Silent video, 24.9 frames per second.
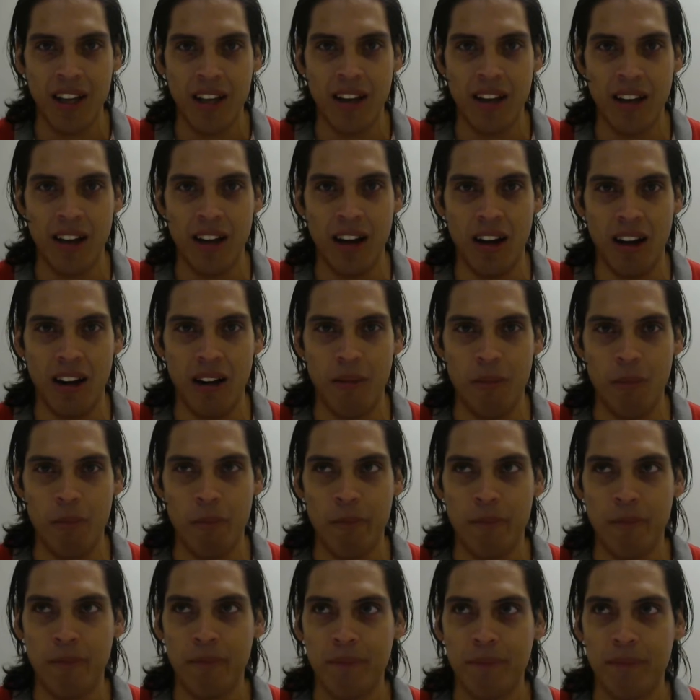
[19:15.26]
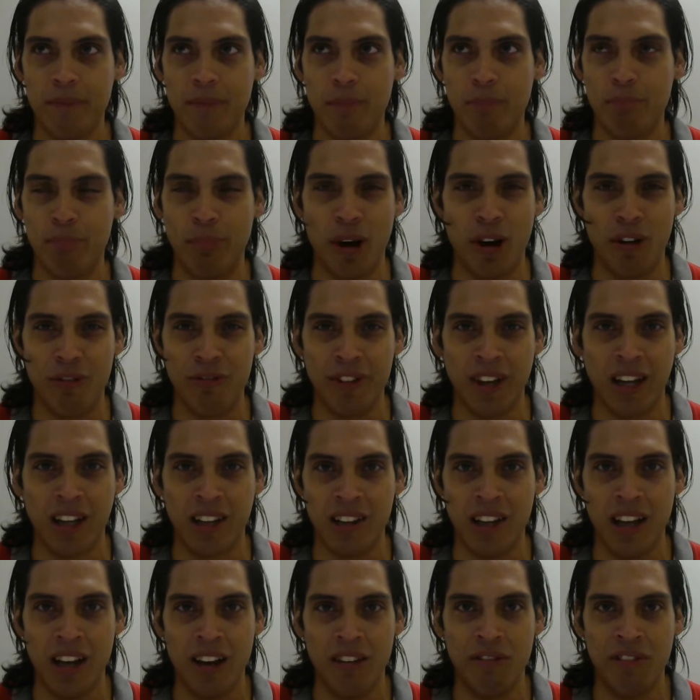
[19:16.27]
um, perfect
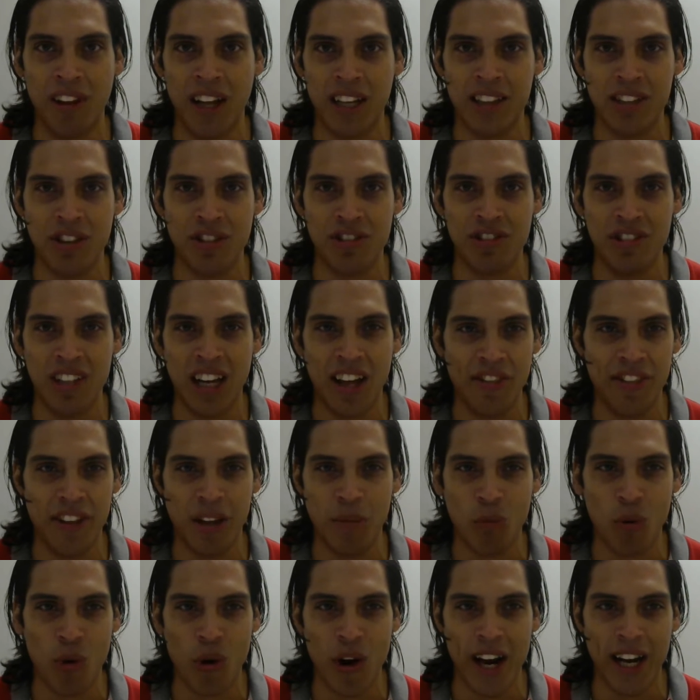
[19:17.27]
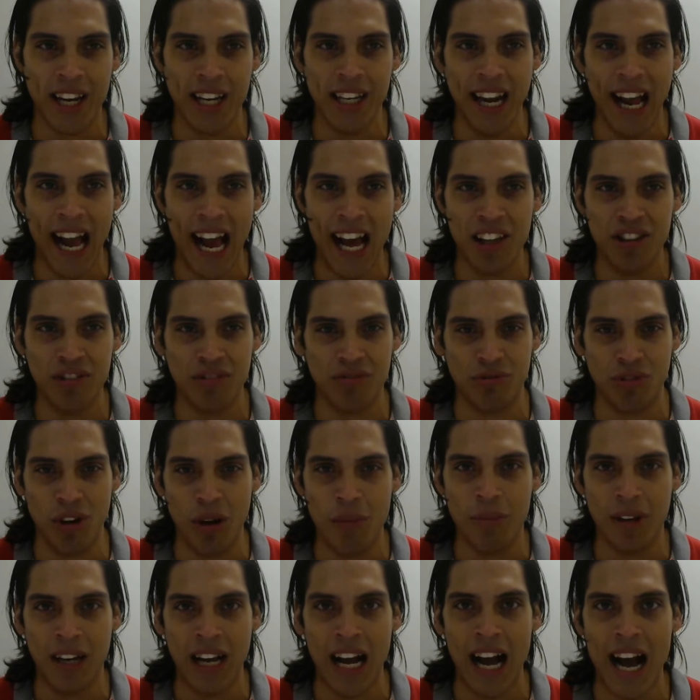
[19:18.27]
love. Like there's nothing more I can ask
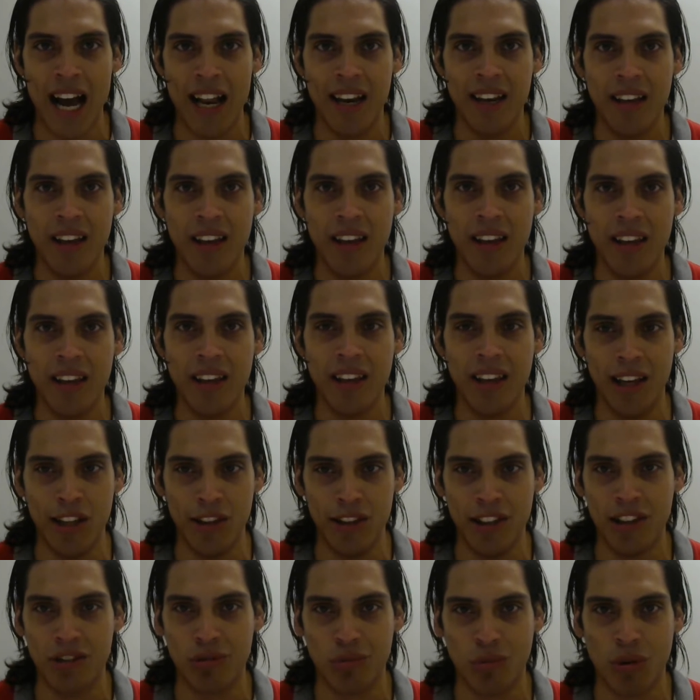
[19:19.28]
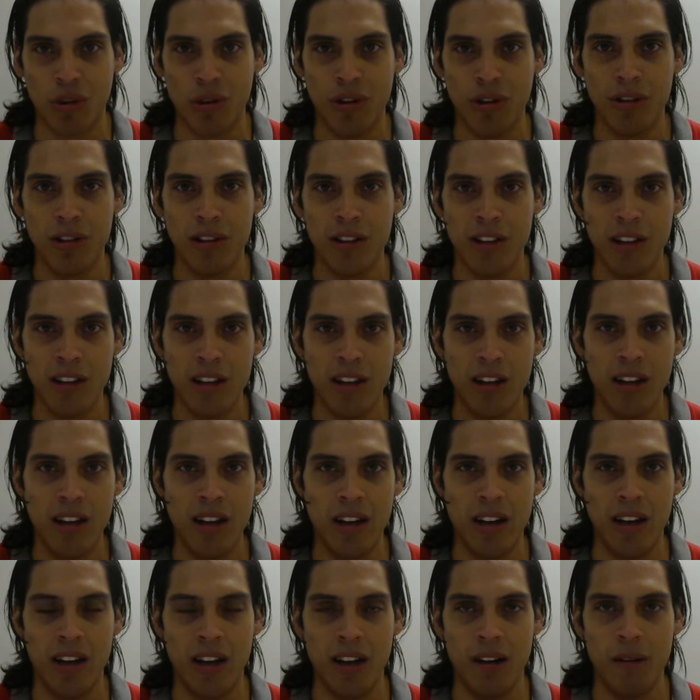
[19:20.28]
from God in this world.
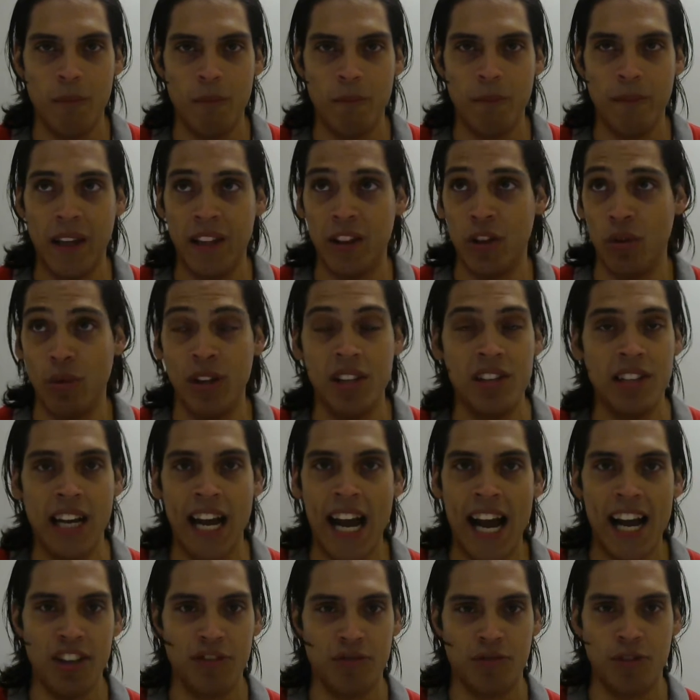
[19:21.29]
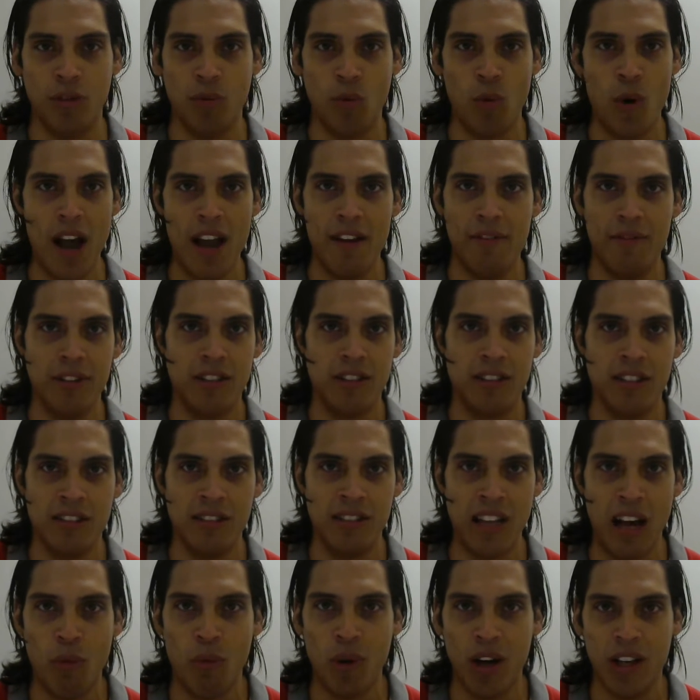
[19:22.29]
And the reason I ask for a wife is because
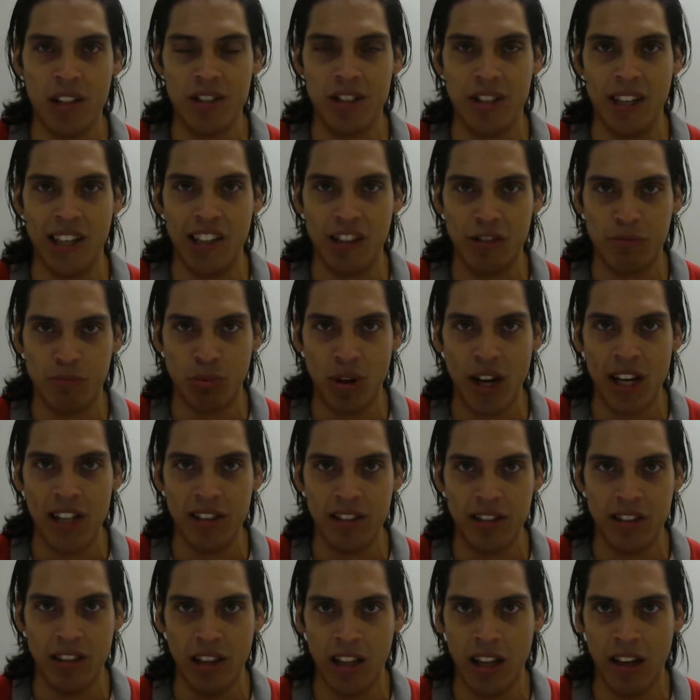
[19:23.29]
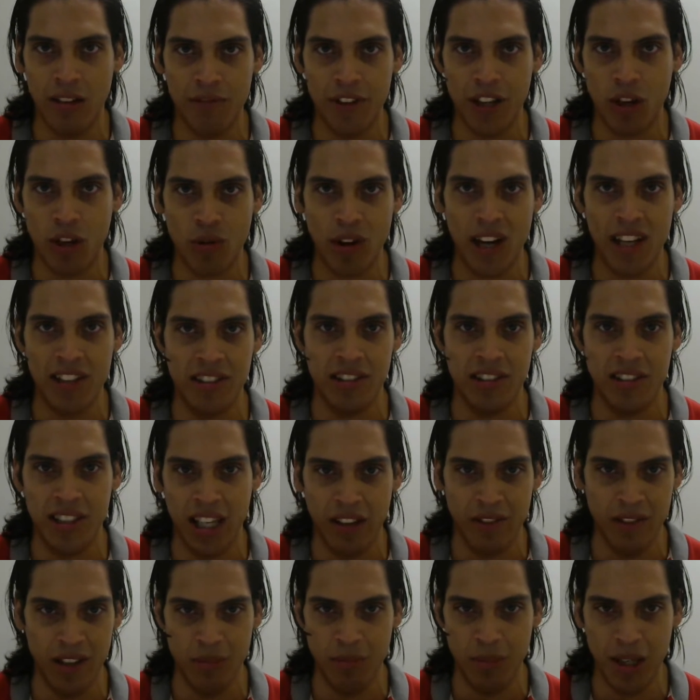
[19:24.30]
I want to express the love that Christ has
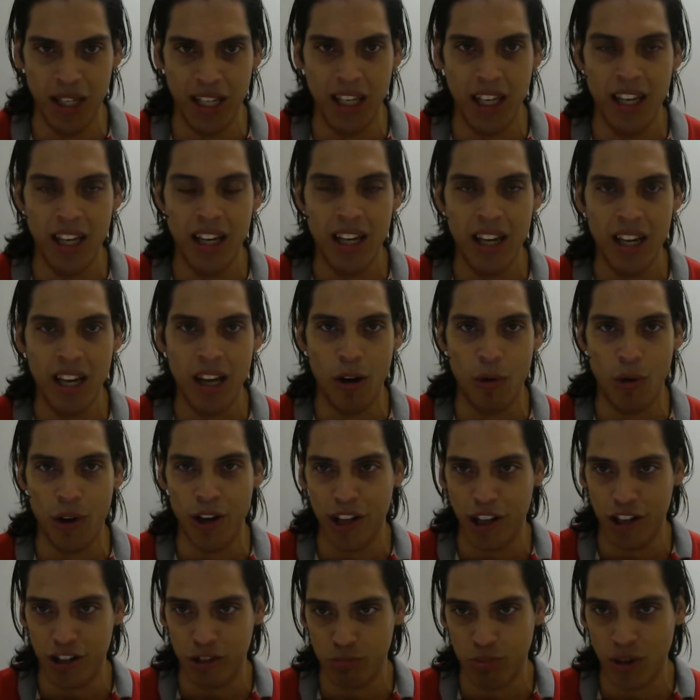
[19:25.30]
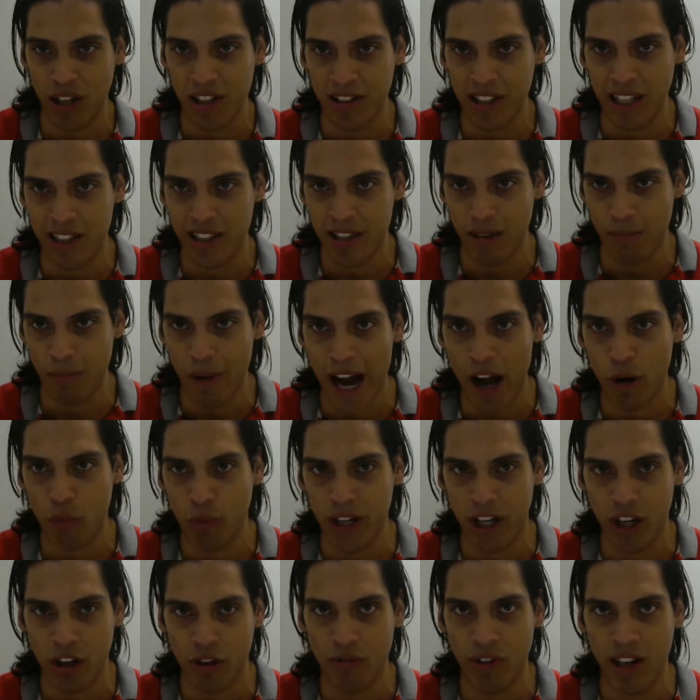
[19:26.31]
given me. I want to express that to my
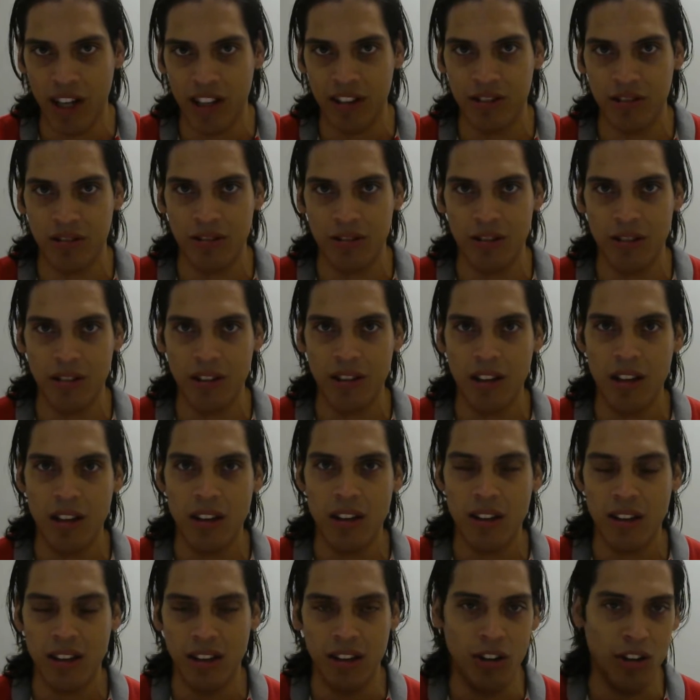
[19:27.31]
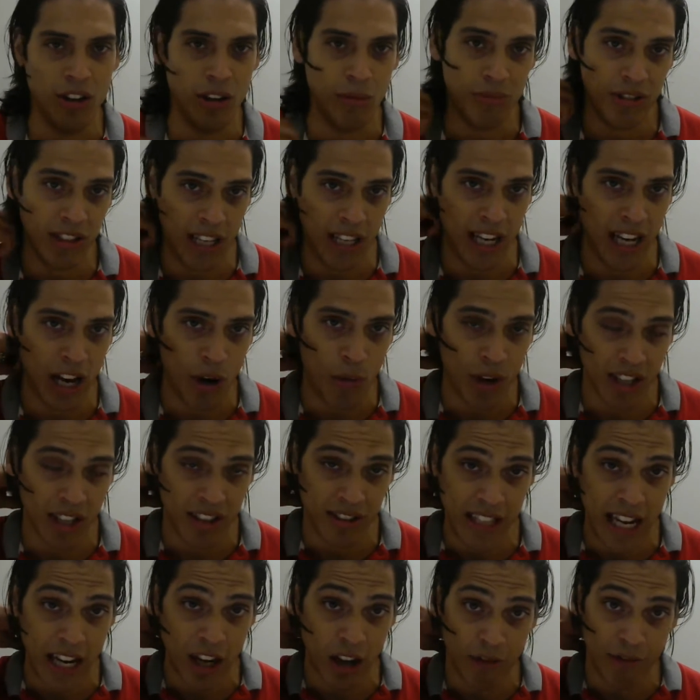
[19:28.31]
weaker vessel. You know what I'm saying? I want to
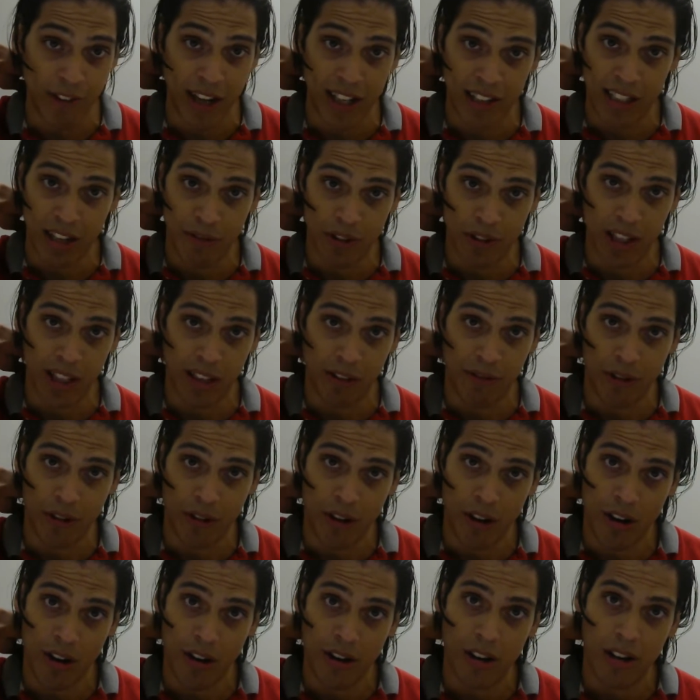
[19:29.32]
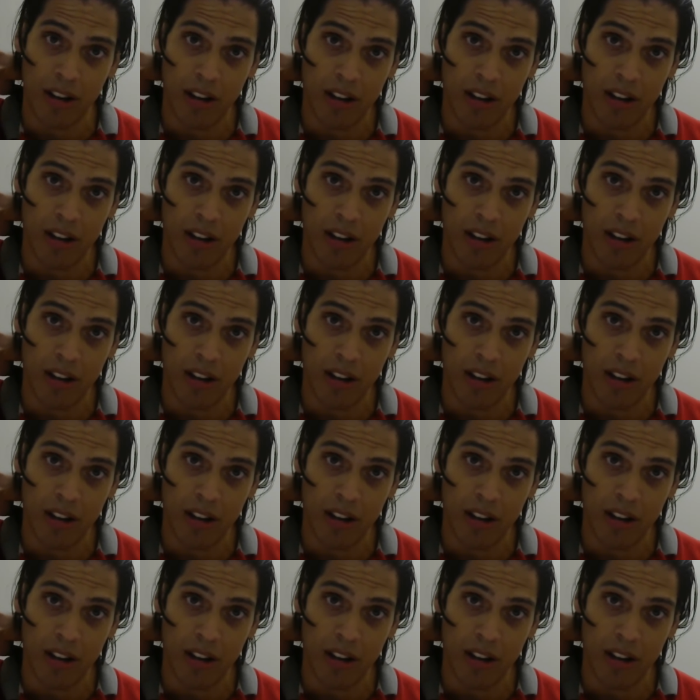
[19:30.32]
sacrifice everything for her.